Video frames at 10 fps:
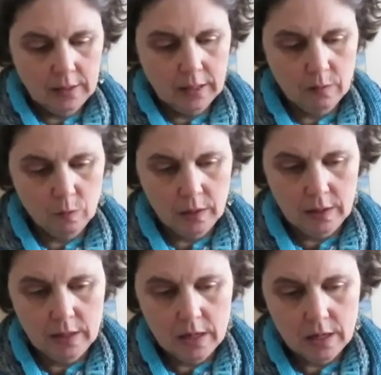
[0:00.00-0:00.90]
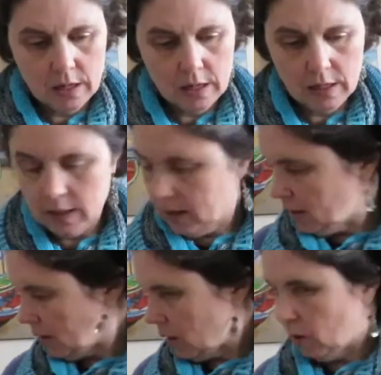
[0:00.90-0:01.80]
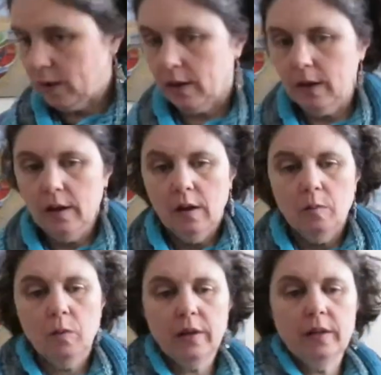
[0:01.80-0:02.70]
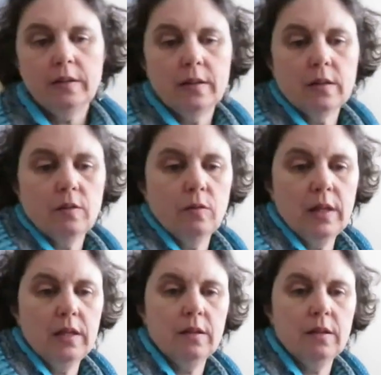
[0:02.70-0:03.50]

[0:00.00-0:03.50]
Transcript: one is, oh yeah, working on this great